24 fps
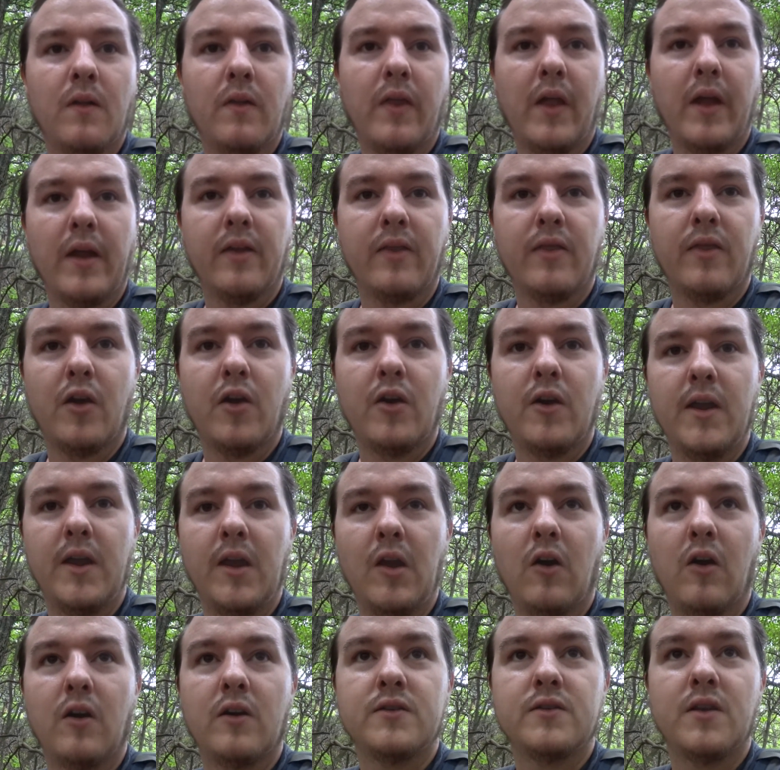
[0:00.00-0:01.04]
like 30
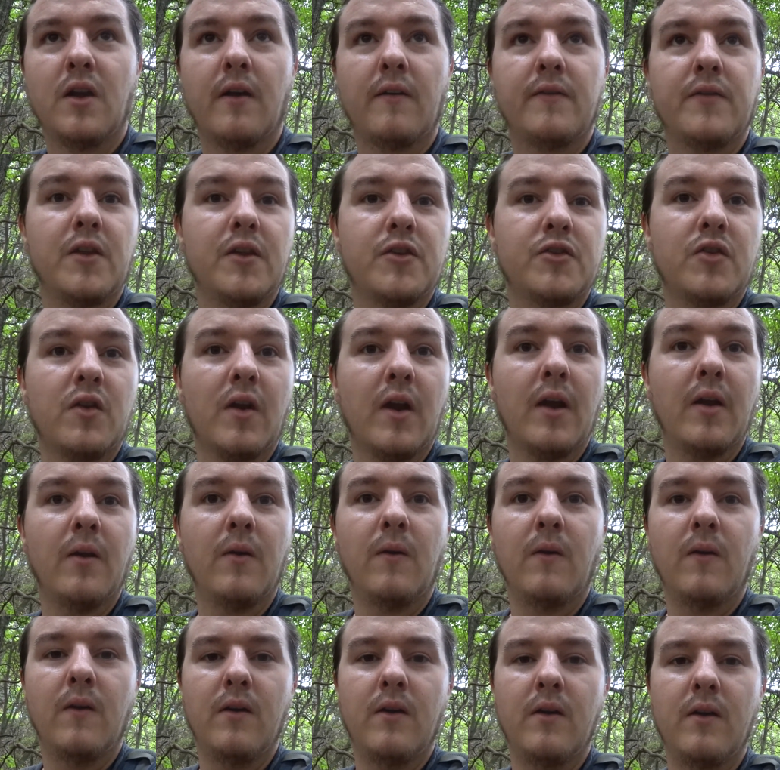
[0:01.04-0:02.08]
yards off the trail,